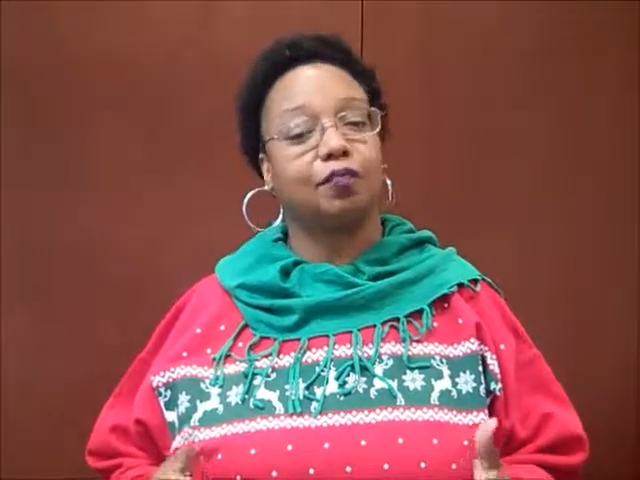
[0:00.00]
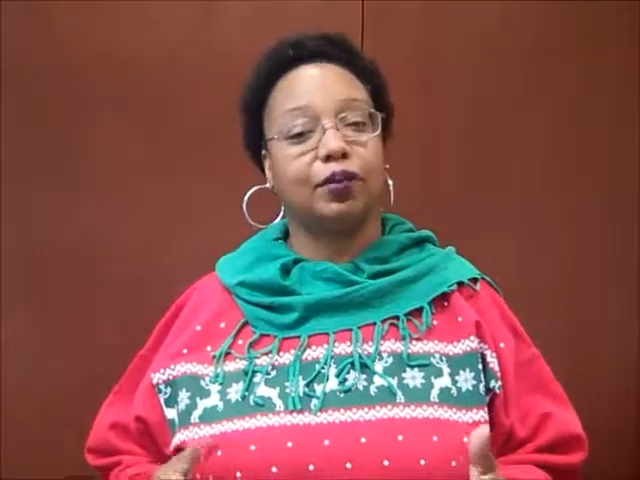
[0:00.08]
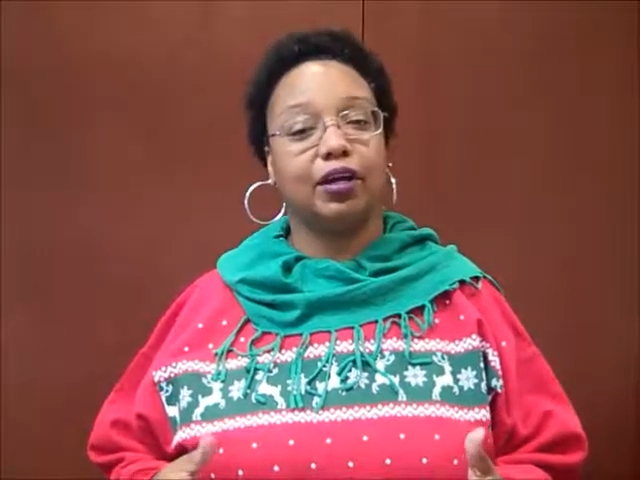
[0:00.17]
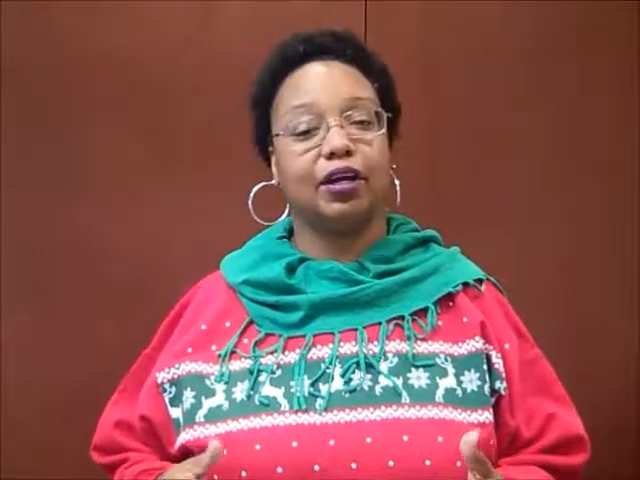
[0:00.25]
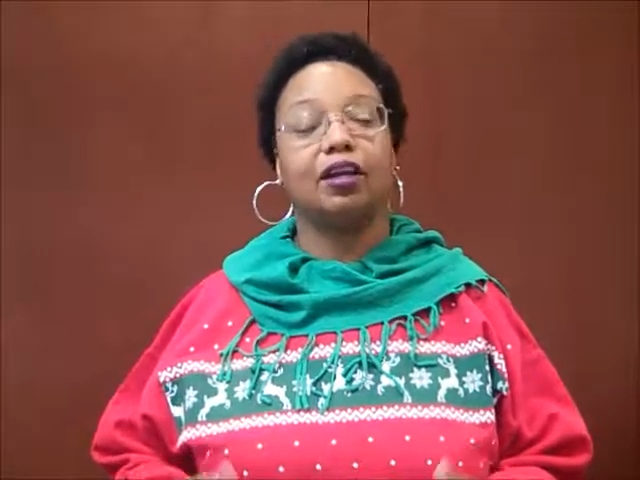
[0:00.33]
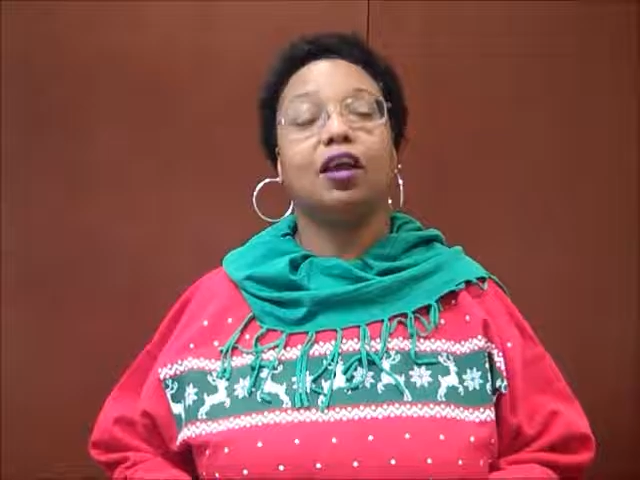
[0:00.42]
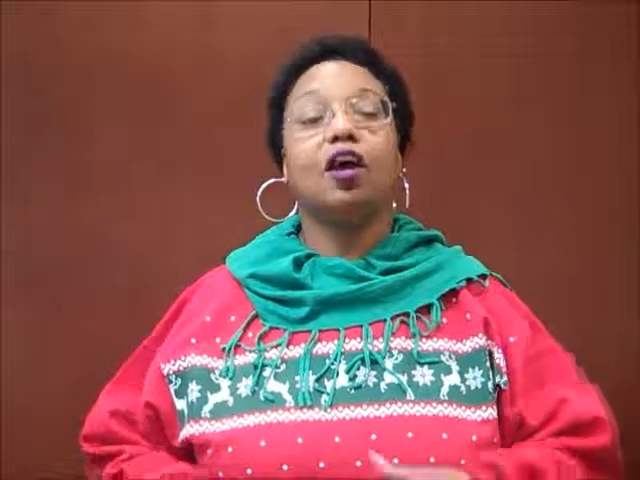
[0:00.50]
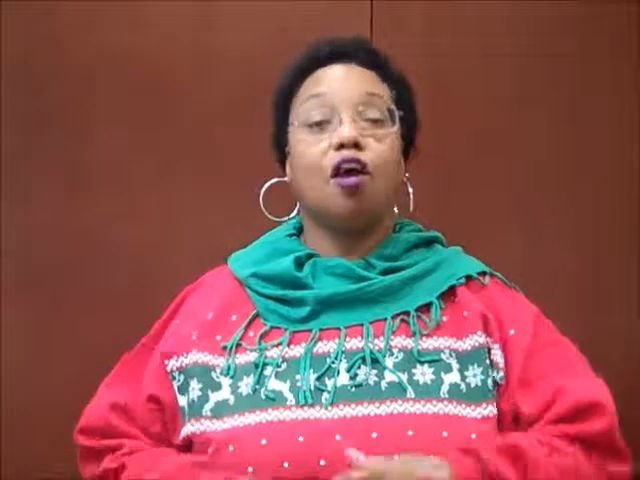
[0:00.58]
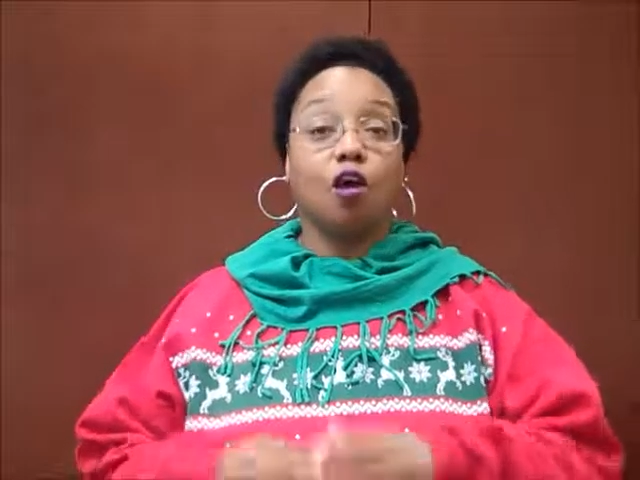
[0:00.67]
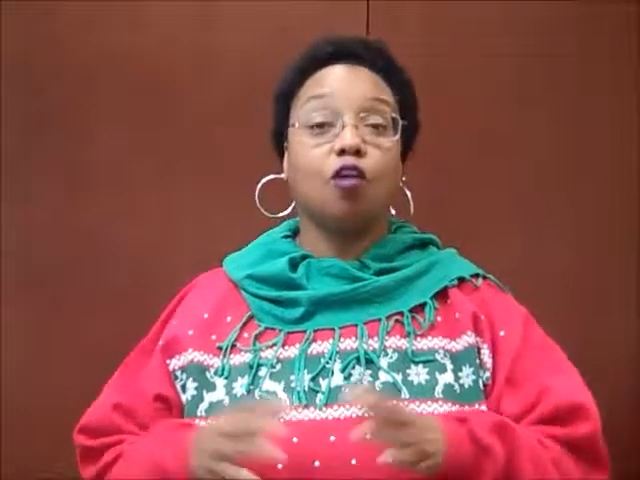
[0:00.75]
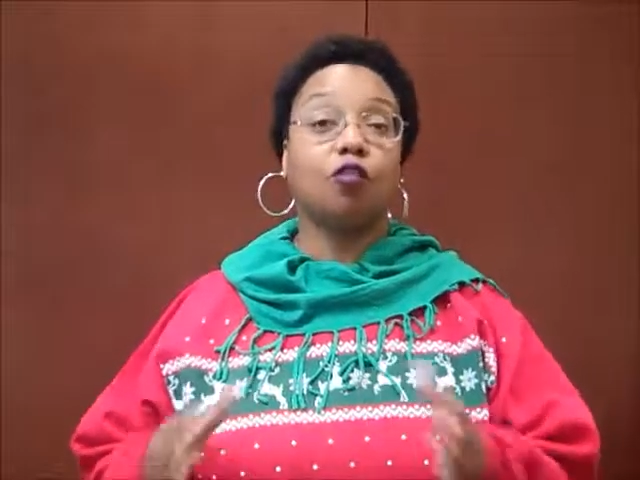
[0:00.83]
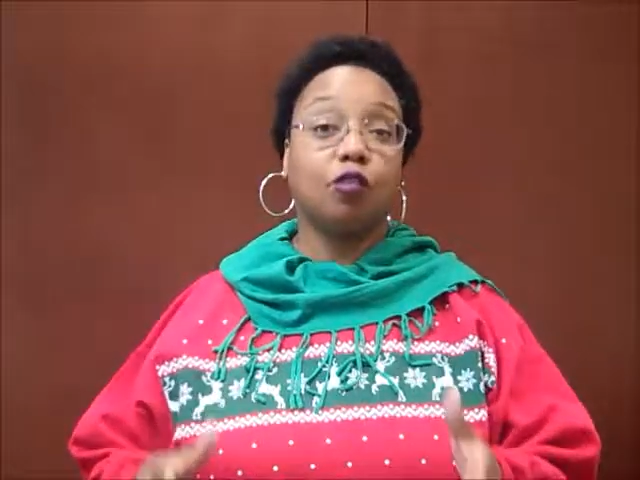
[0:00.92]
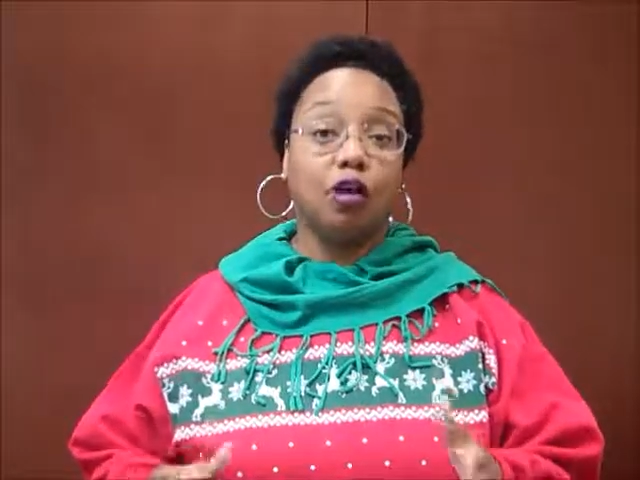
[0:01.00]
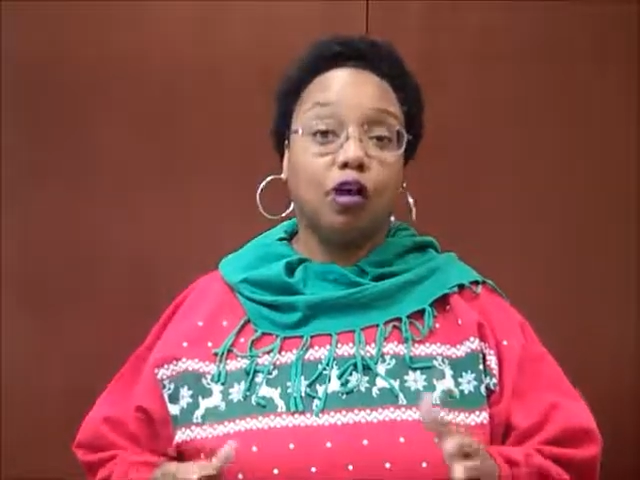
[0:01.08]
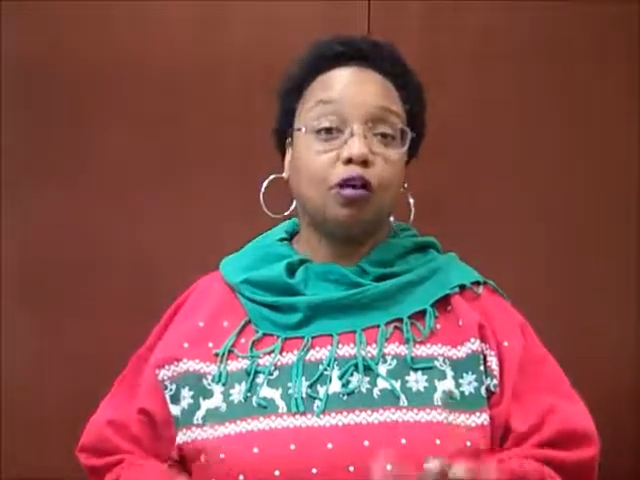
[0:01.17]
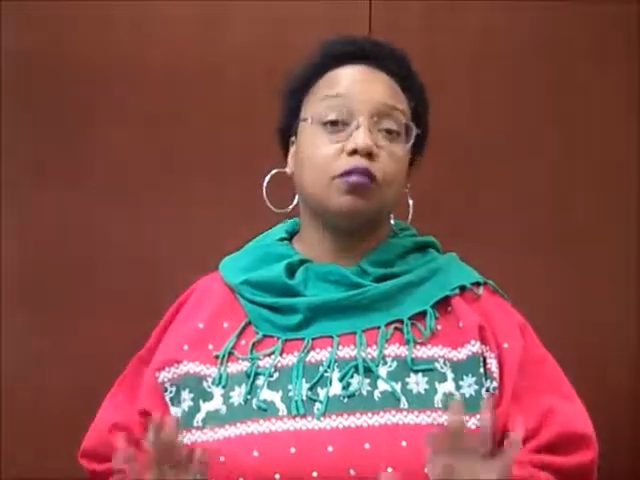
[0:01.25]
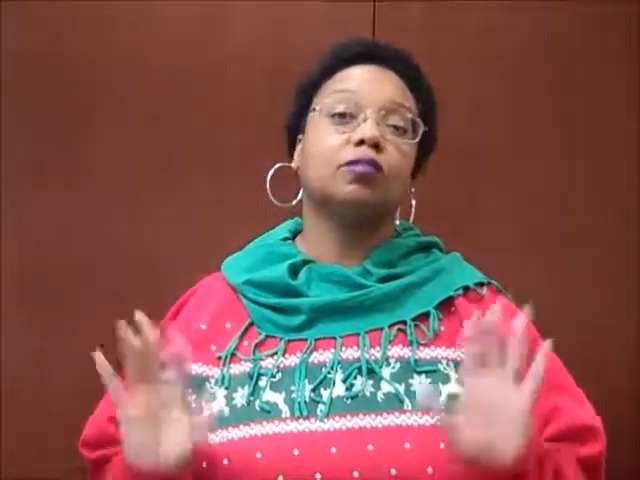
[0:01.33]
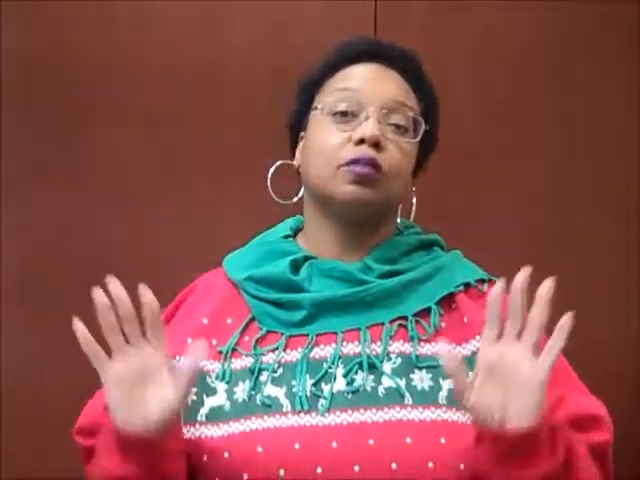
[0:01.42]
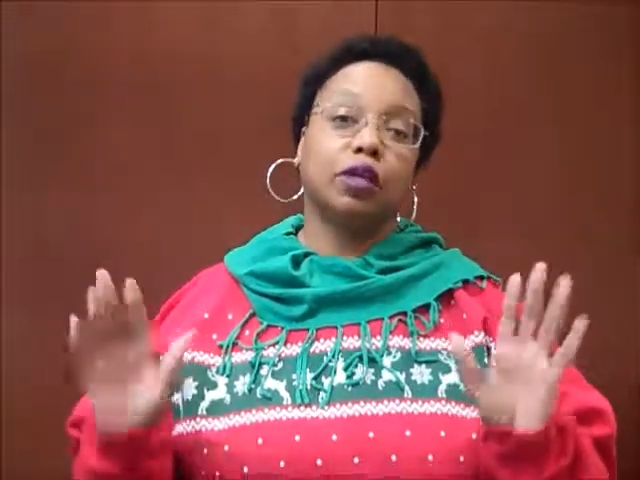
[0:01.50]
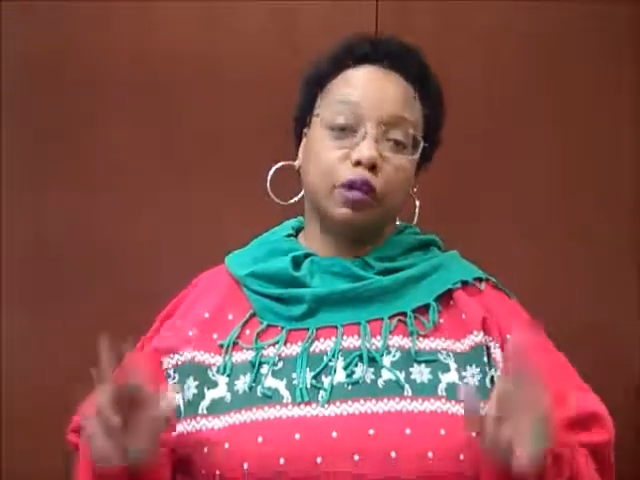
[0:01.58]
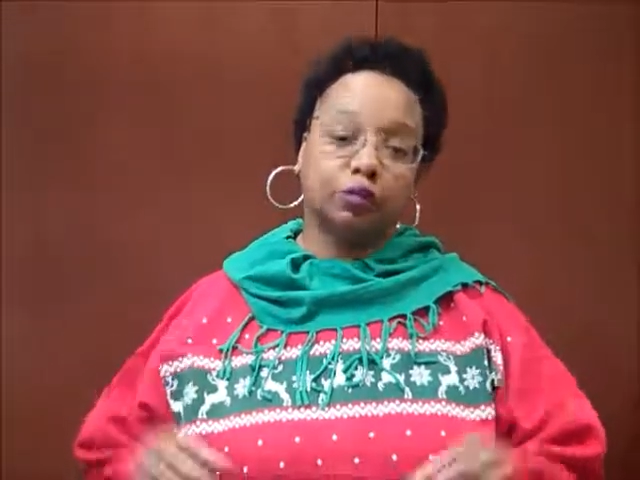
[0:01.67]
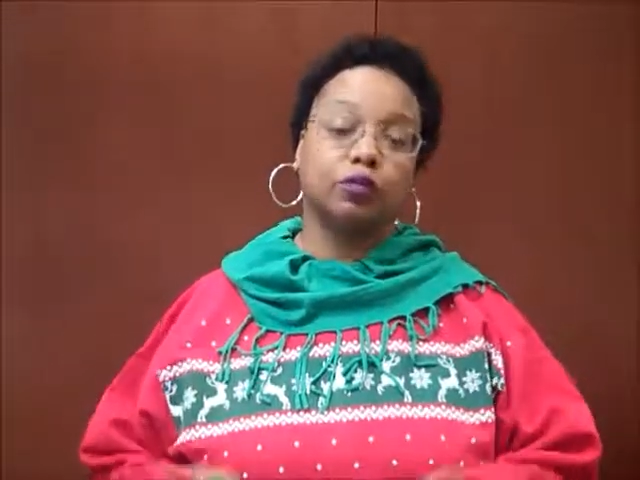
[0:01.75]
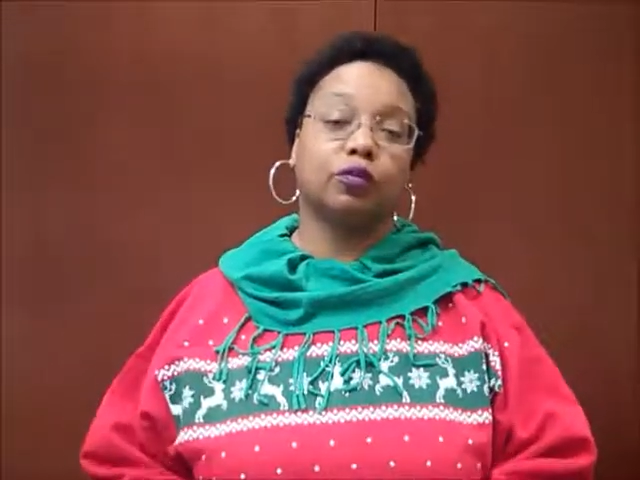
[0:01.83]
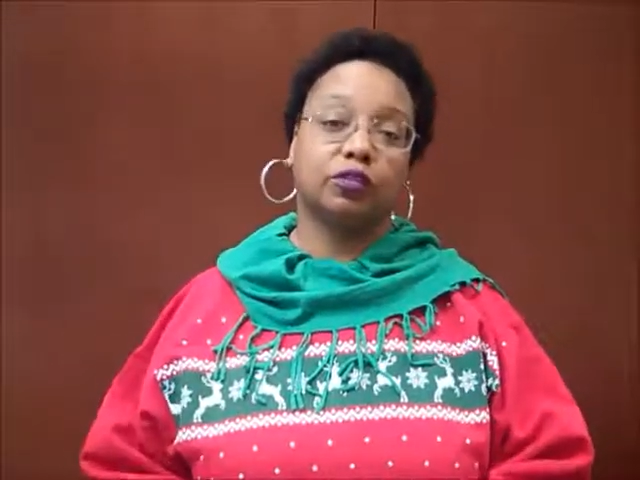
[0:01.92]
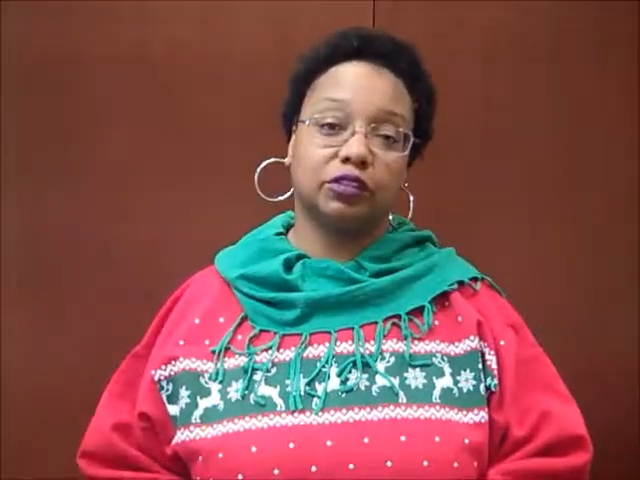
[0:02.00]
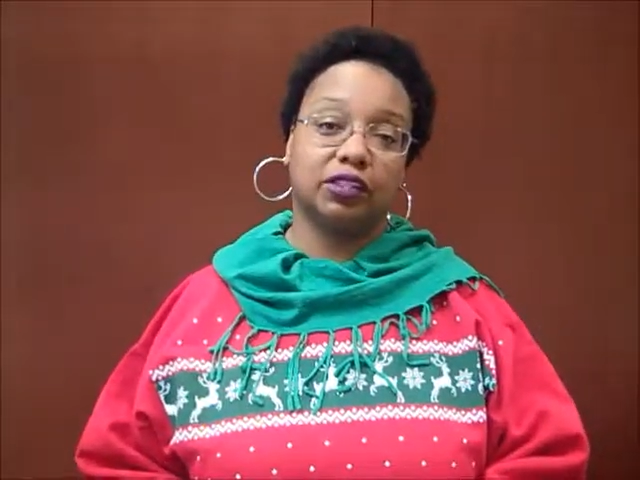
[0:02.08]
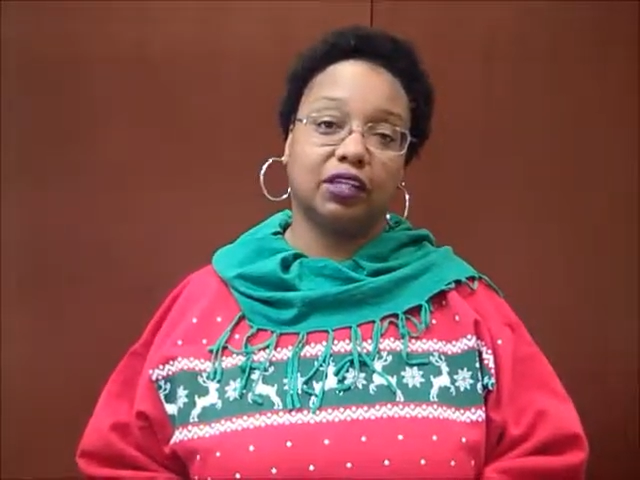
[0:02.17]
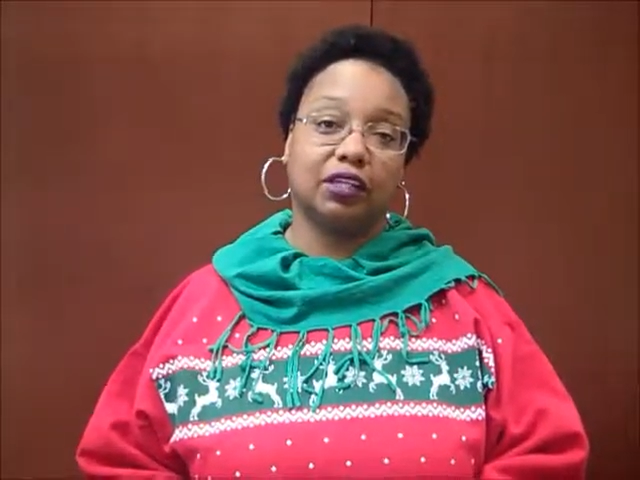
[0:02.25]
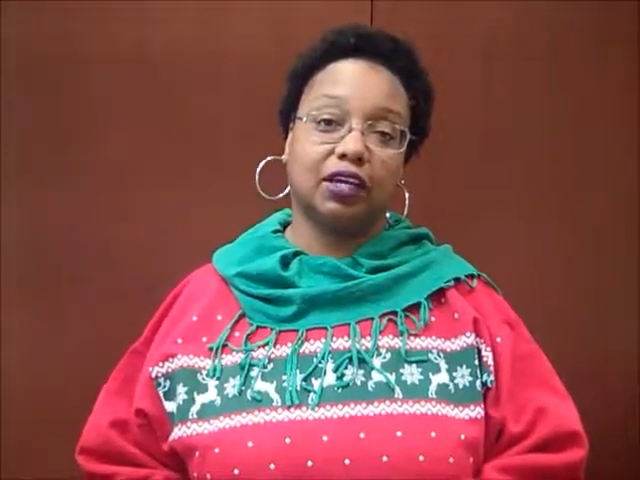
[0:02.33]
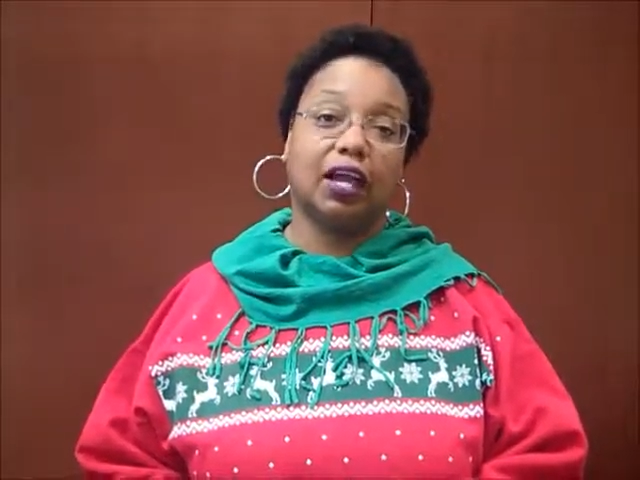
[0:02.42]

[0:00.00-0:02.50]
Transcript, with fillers: but overall, it was worth seeing.